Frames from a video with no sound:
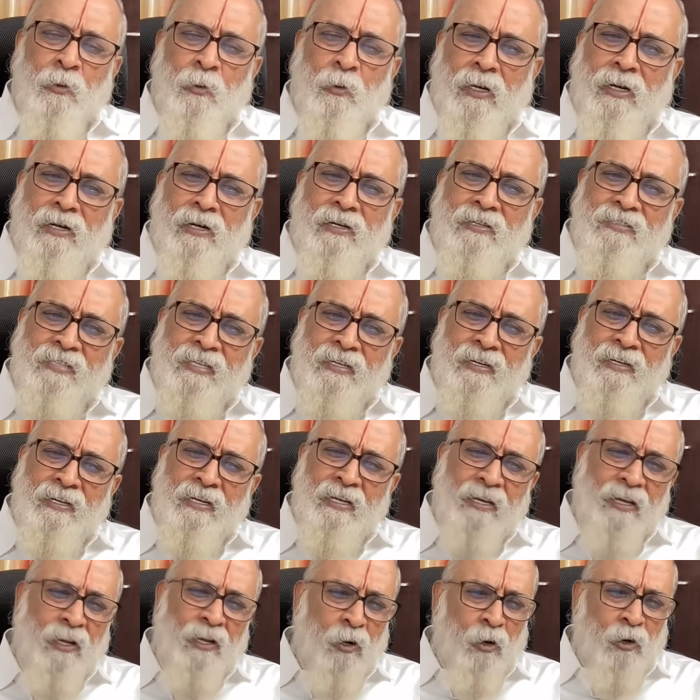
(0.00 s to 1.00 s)
You are
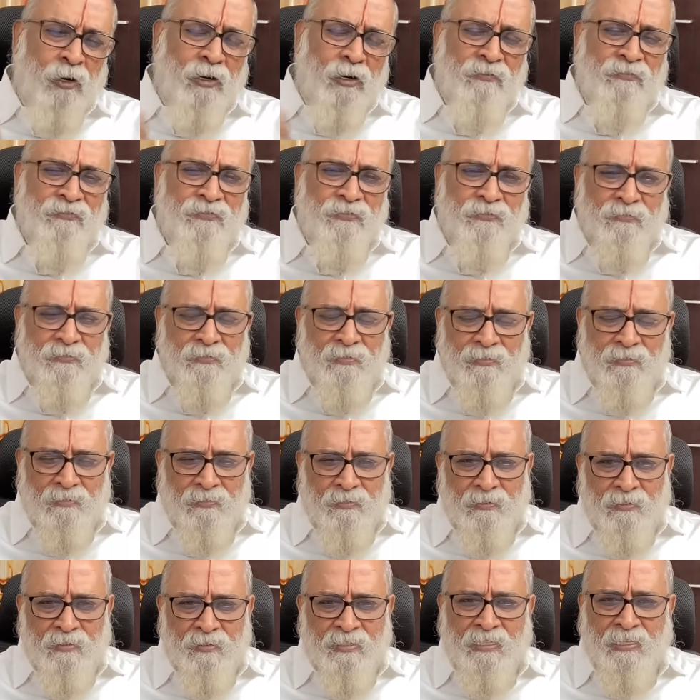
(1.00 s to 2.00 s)
reciting a lot of
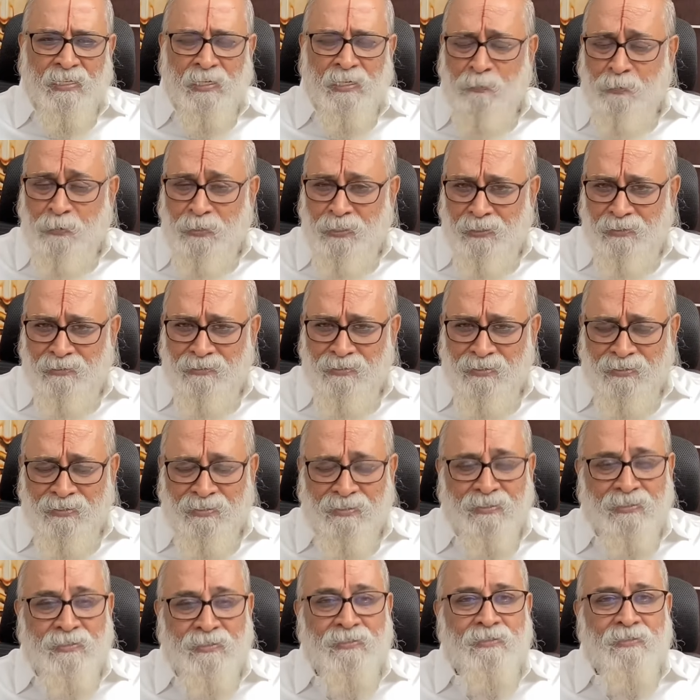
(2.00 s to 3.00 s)

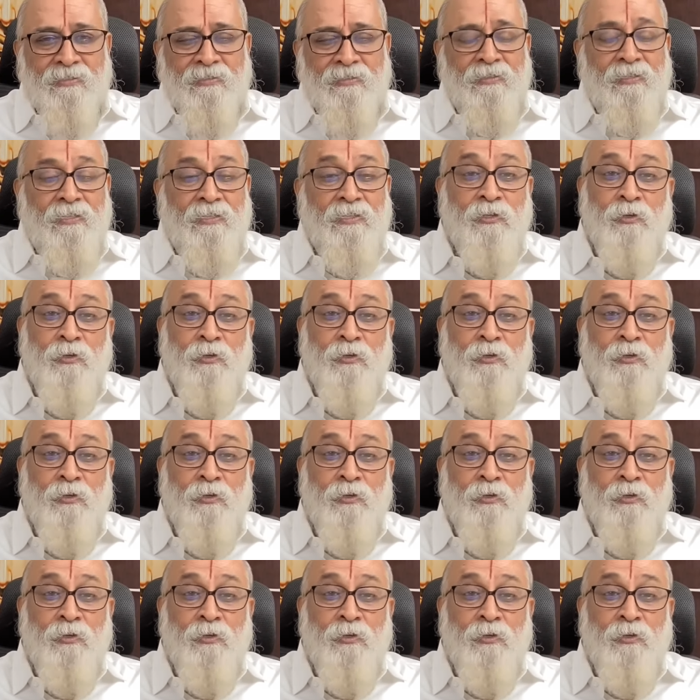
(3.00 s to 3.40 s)
scriptures.